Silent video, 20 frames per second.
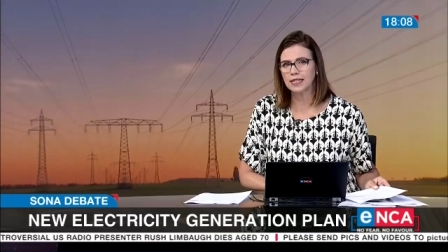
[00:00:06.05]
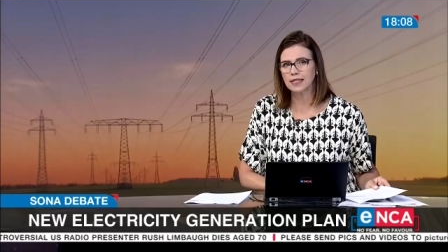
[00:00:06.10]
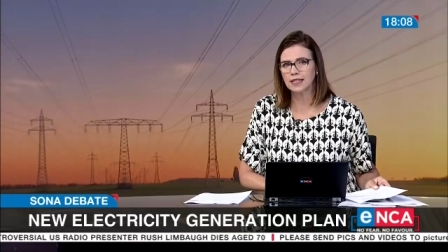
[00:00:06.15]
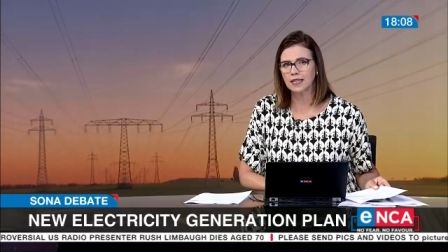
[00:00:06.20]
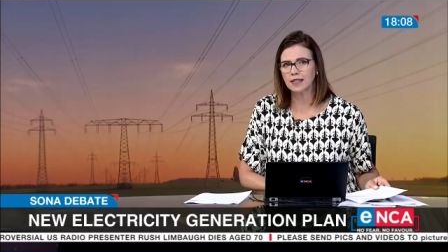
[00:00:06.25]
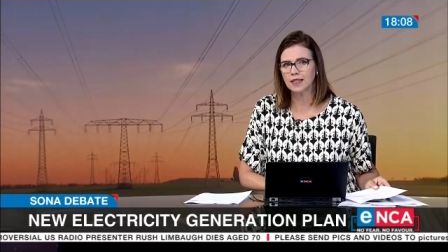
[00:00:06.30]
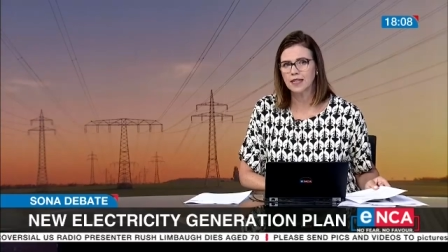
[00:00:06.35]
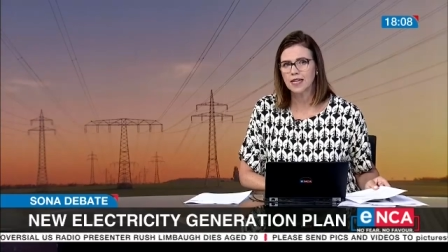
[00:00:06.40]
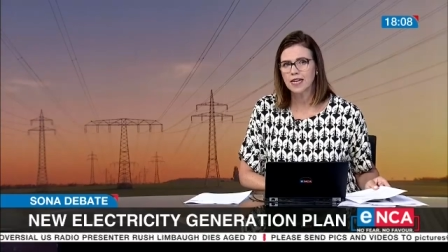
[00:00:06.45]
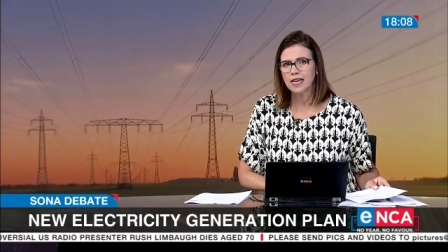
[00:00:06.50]
He
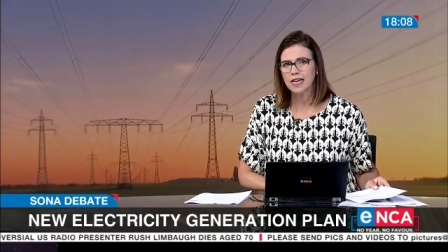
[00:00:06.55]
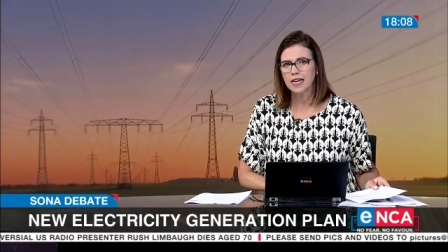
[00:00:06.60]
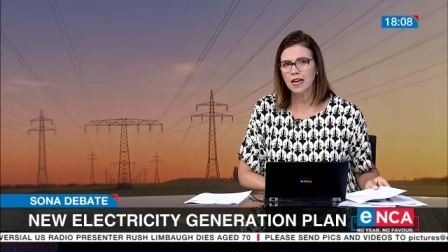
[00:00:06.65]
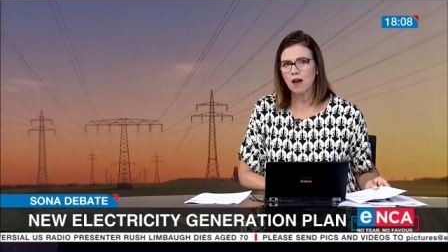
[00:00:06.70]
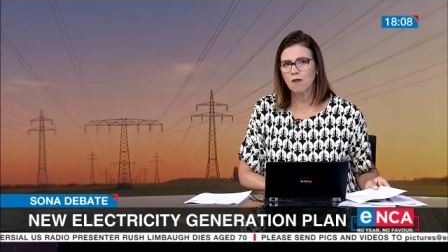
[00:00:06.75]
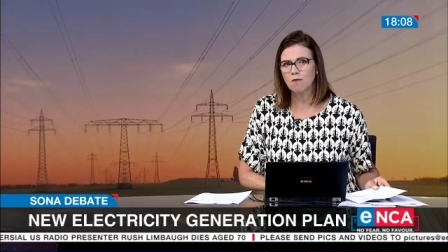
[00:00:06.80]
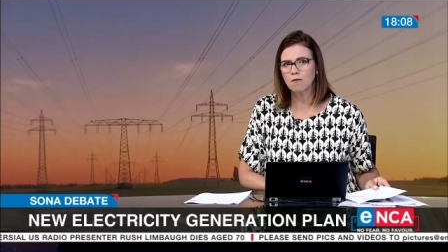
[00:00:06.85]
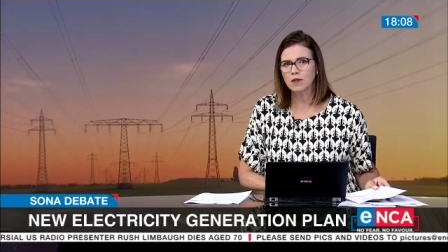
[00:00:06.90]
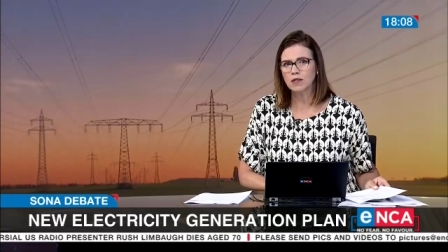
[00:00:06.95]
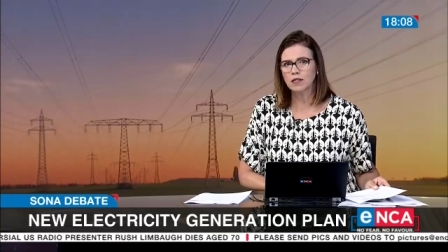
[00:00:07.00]
says
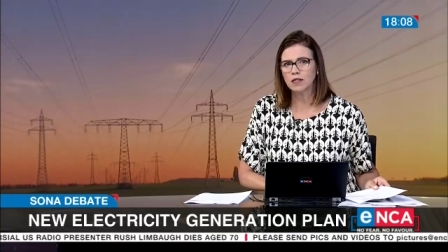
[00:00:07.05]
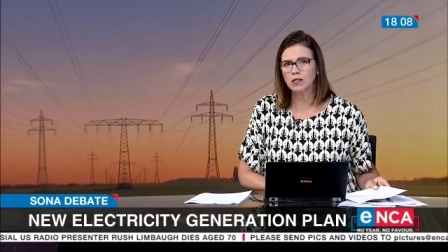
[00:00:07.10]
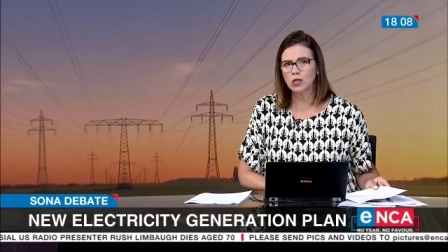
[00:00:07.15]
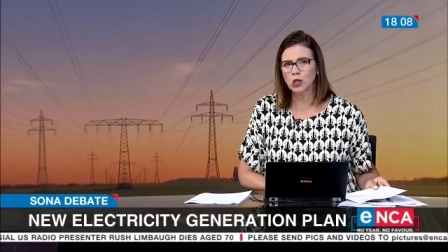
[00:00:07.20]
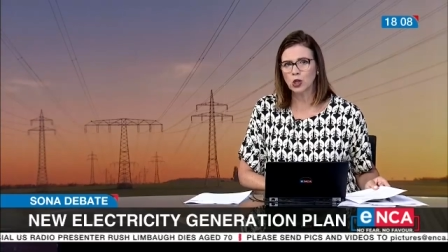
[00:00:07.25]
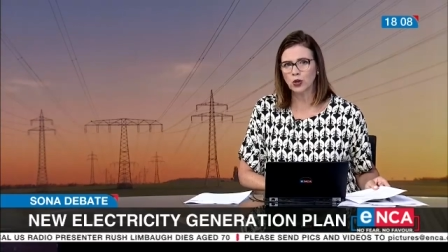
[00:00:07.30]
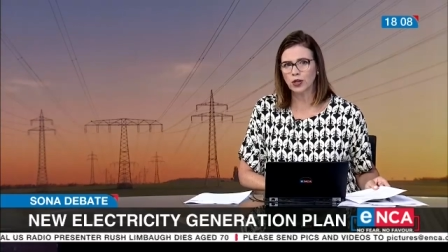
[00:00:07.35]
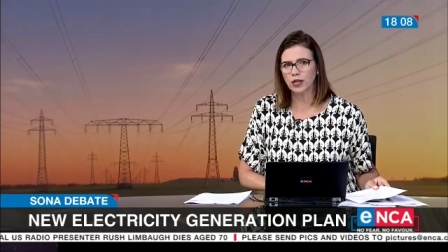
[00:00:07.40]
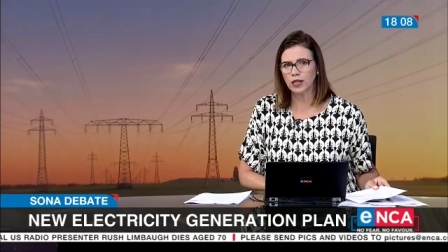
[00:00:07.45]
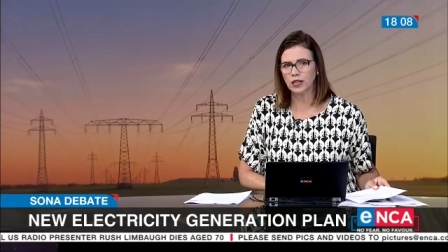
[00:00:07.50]
government is
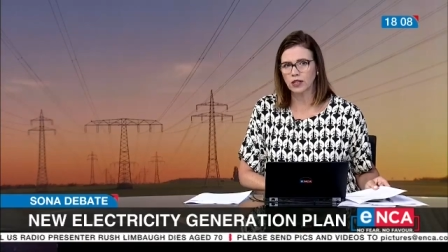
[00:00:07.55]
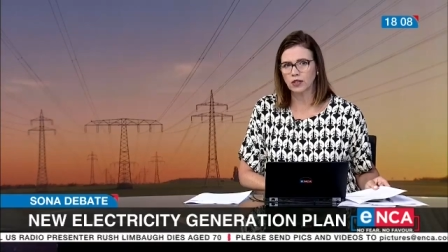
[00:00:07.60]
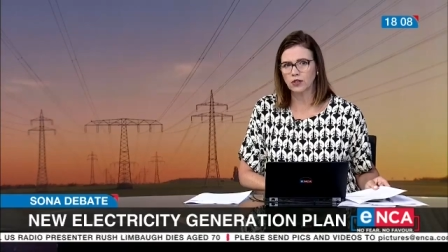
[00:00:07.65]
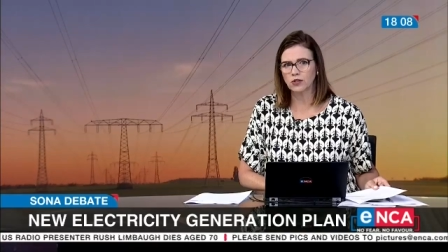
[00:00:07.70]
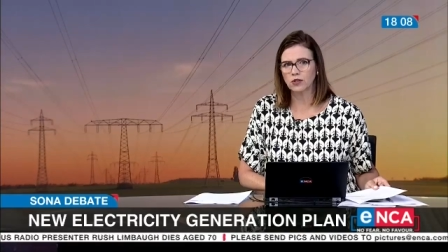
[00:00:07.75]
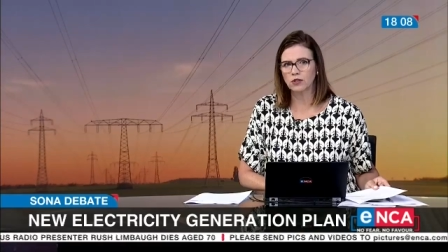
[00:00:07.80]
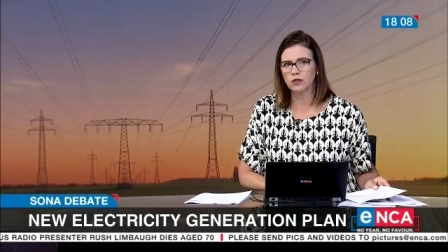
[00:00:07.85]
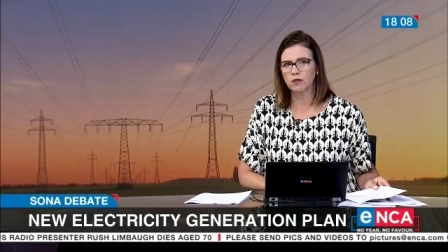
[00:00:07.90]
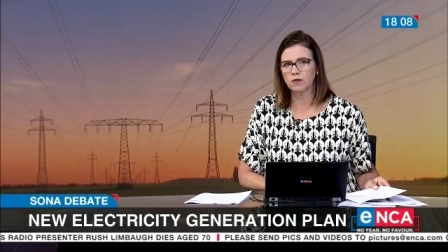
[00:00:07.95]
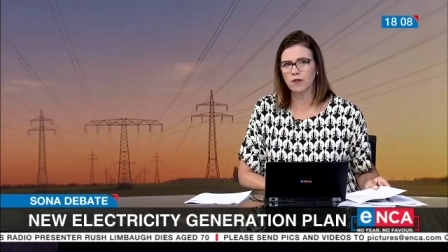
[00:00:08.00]
looking
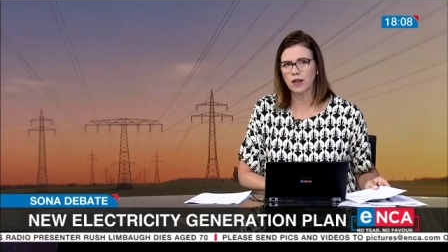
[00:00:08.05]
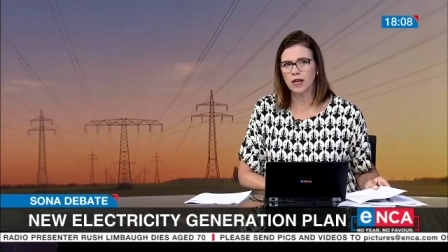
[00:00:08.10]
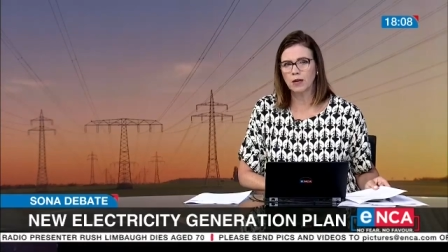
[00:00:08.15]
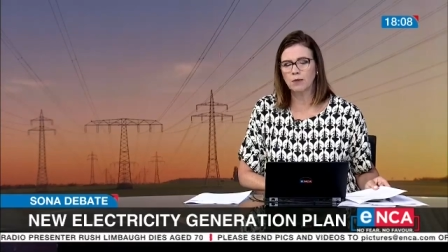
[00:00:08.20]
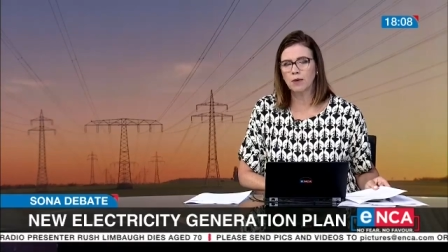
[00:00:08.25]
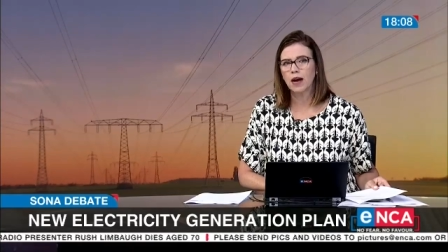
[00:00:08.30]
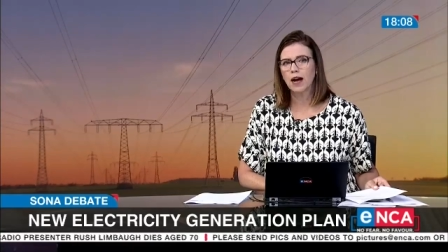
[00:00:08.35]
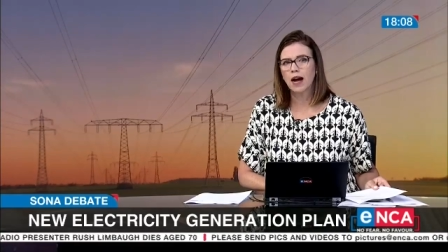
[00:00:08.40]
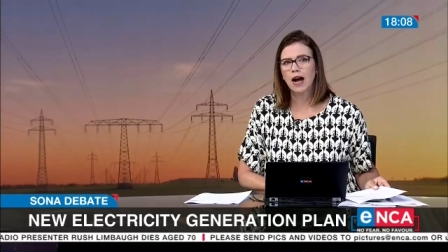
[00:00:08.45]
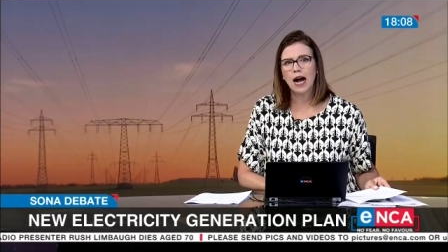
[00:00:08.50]
to
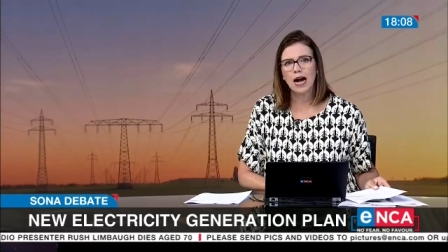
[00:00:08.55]
develop